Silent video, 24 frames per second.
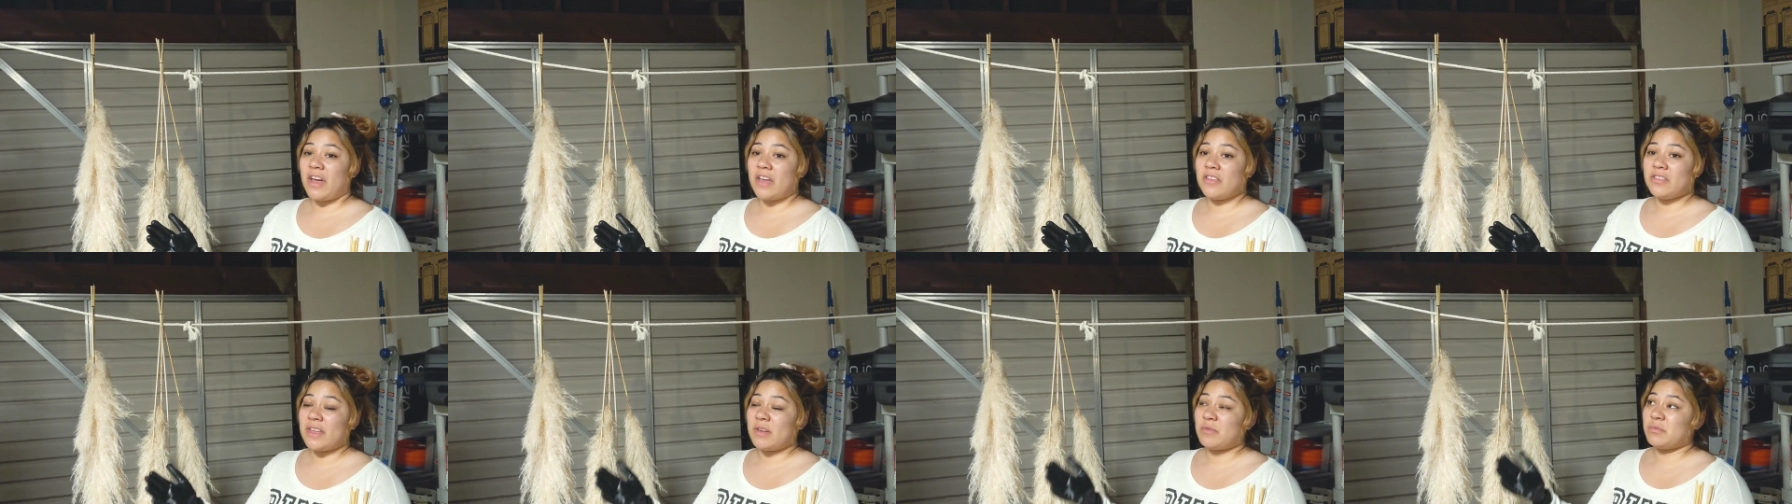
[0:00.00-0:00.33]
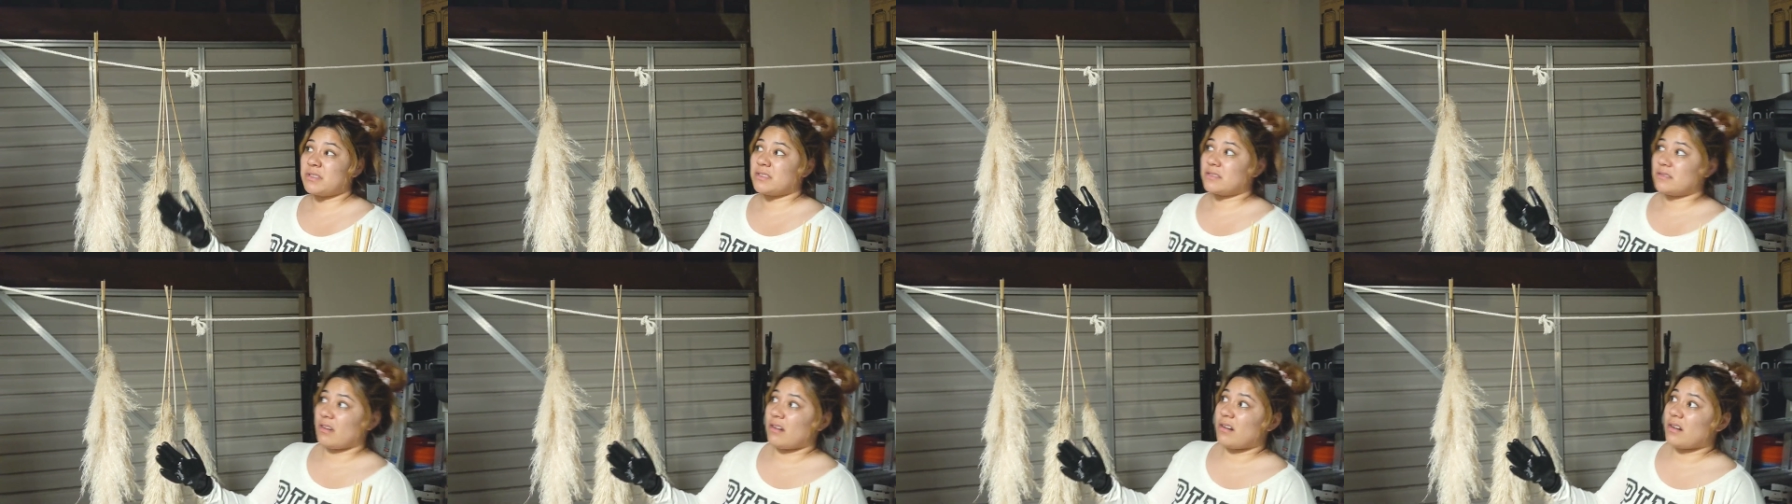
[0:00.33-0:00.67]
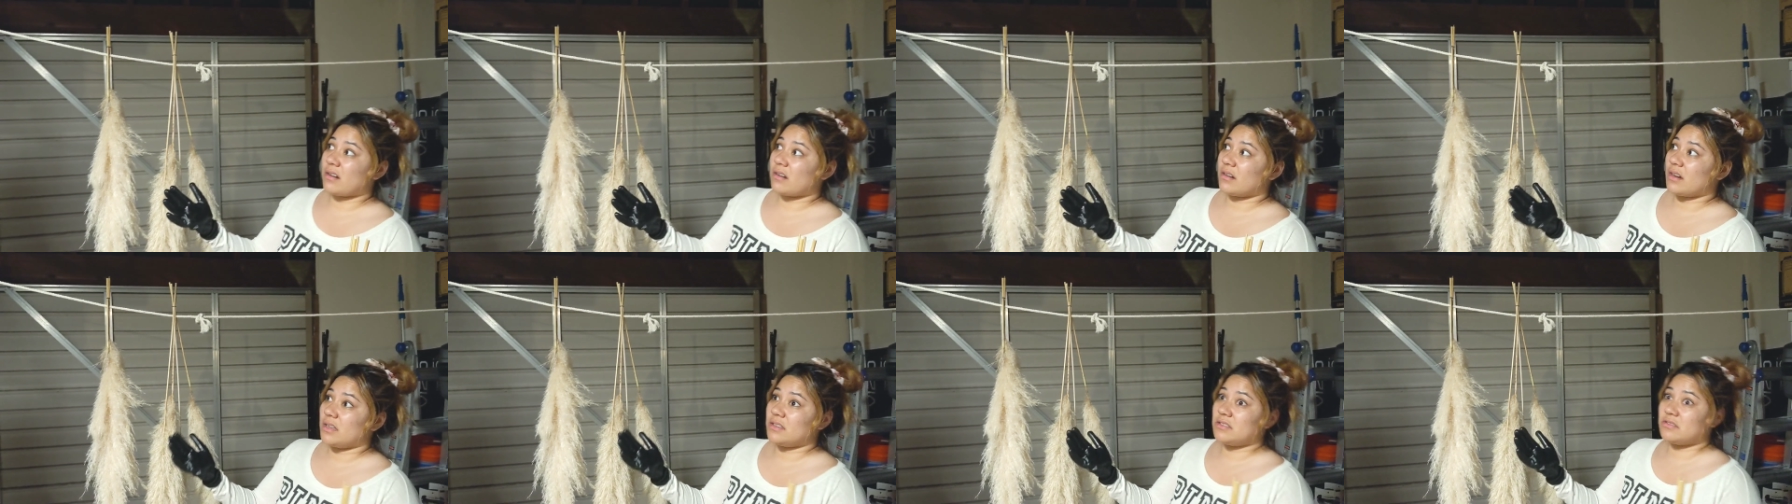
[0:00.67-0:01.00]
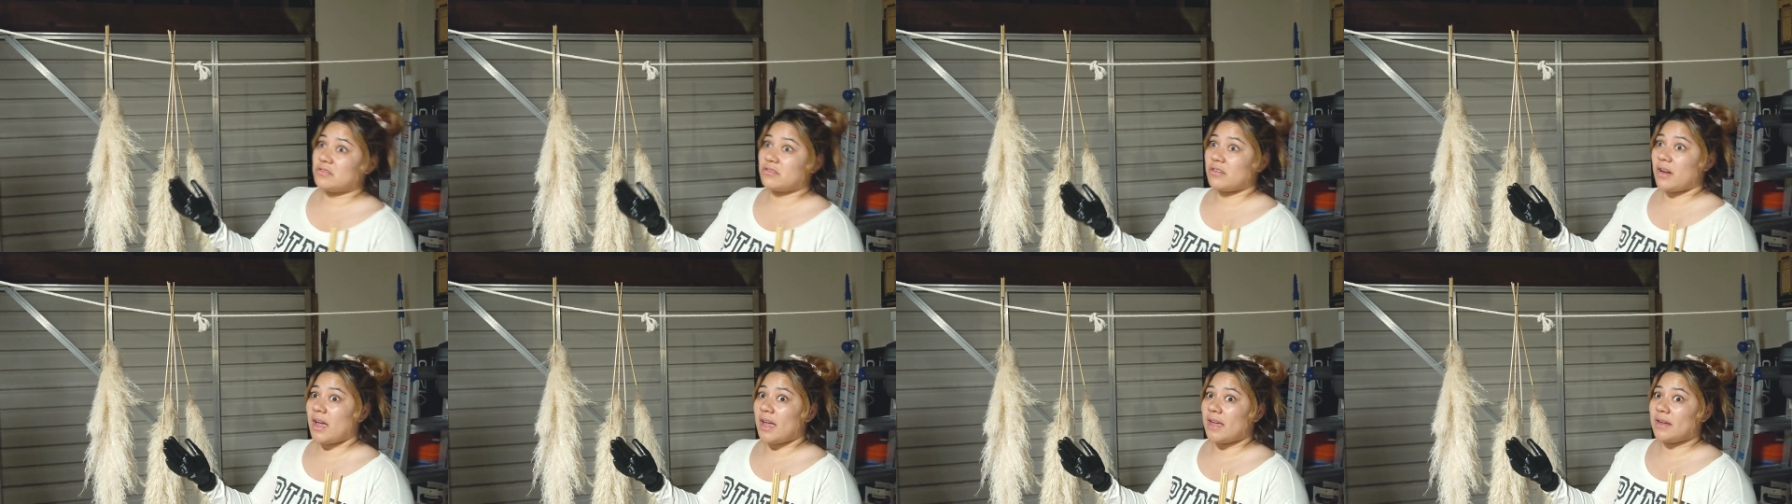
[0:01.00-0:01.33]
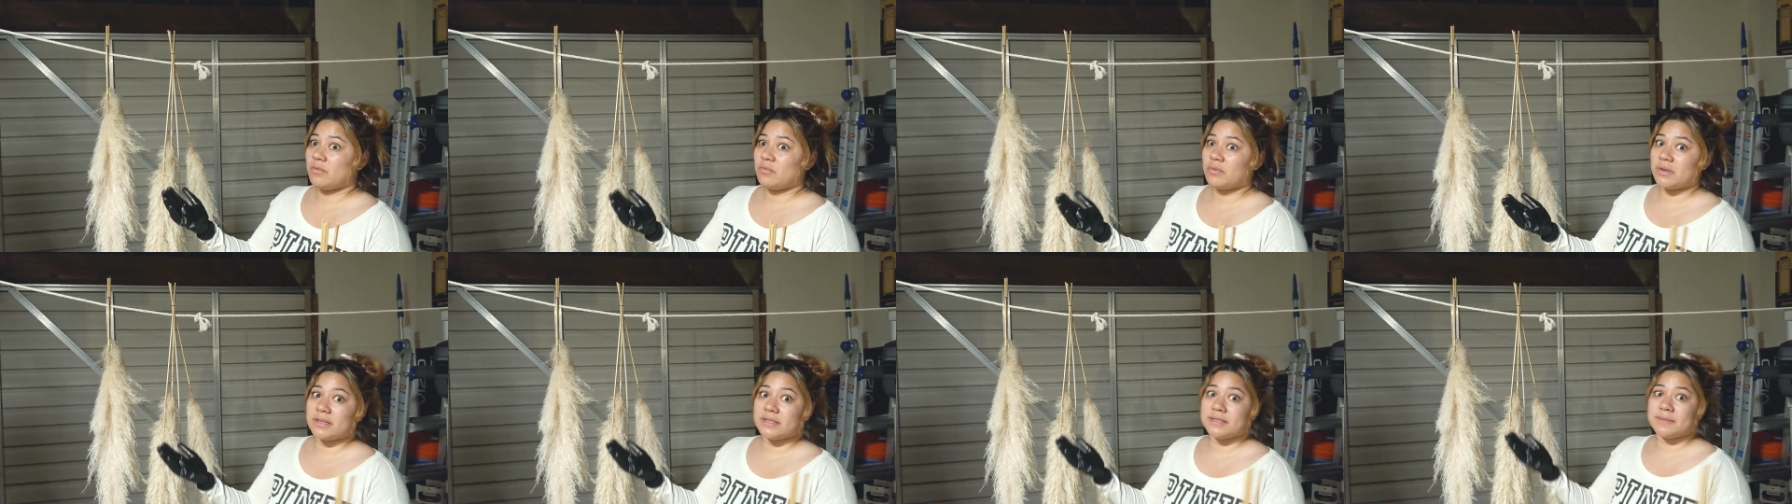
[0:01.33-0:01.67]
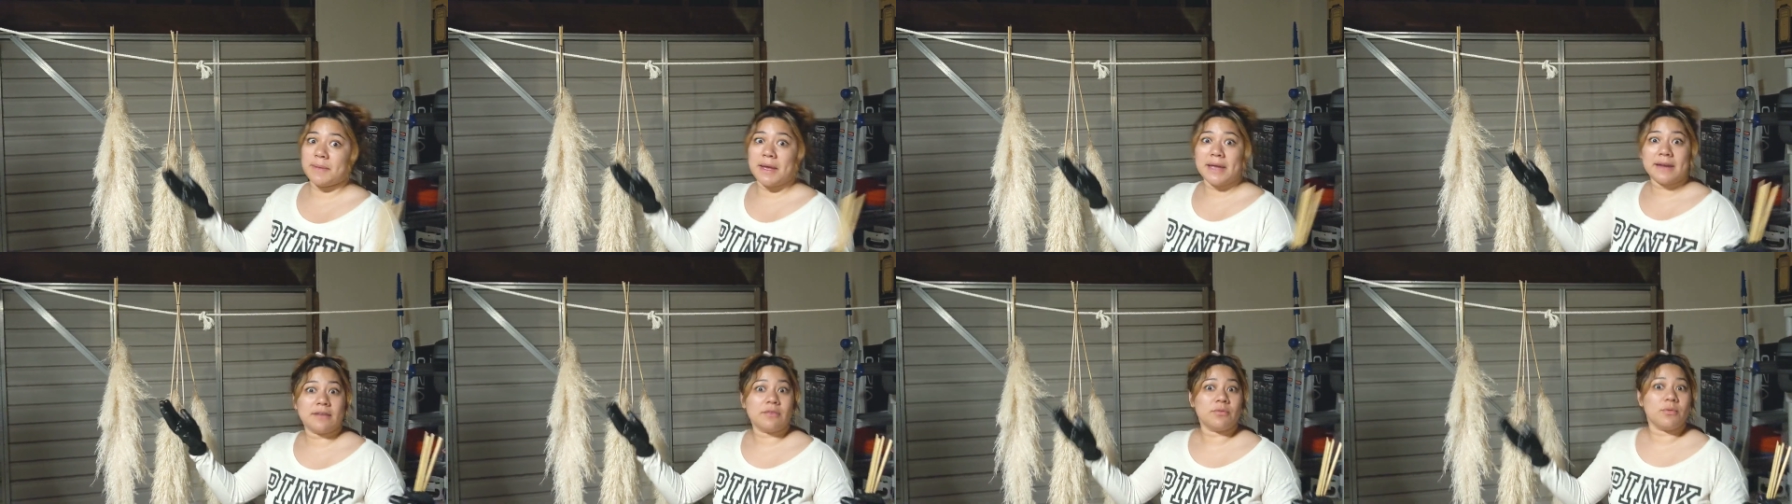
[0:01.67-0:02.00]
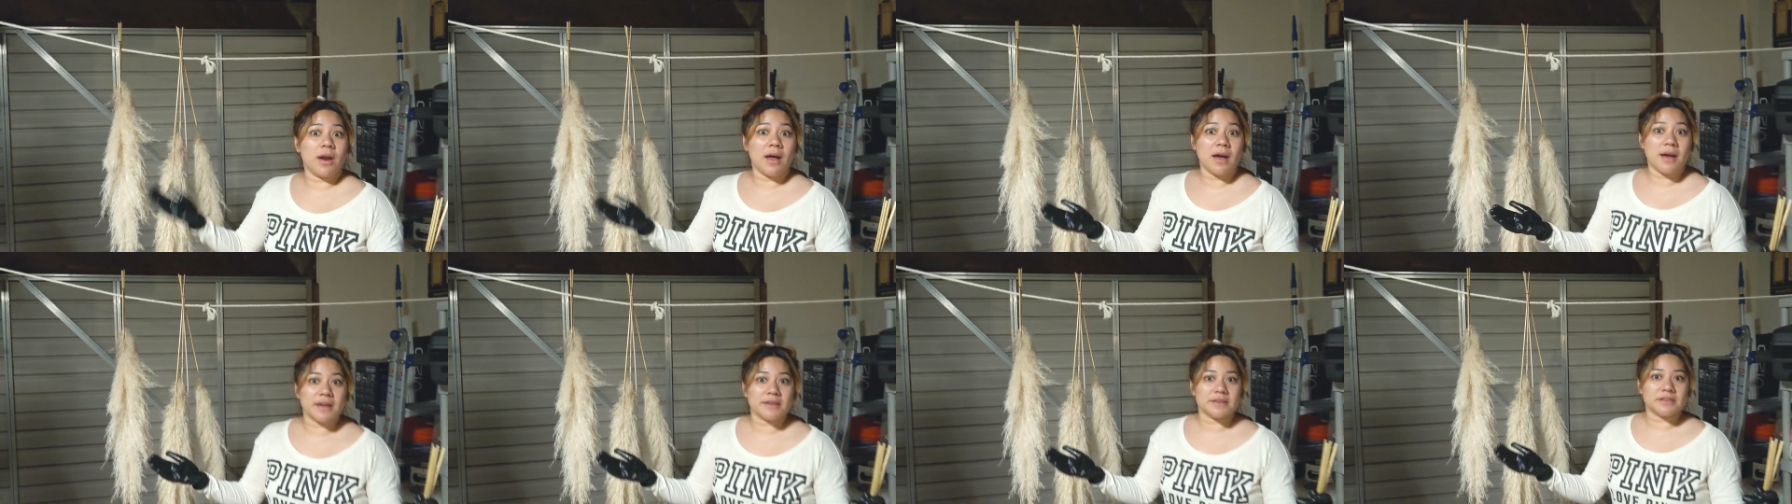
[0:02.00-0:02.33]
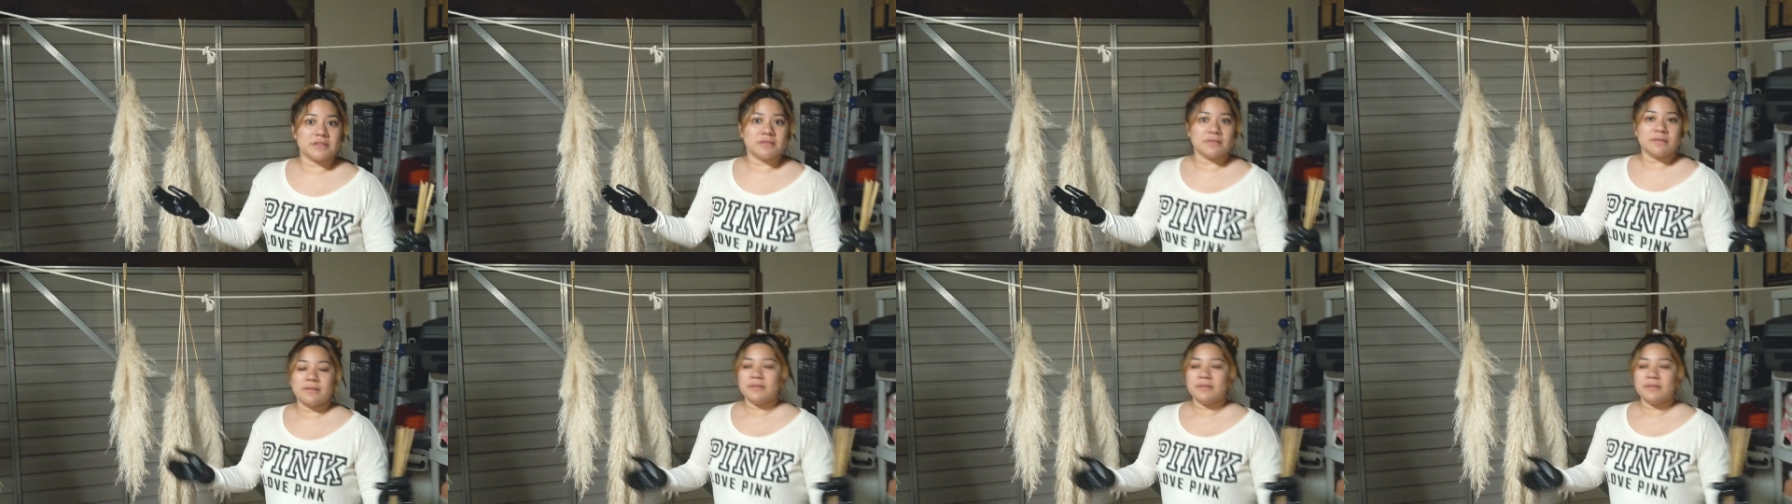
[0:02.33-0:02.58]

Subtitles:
found that was dark and dry was my garage.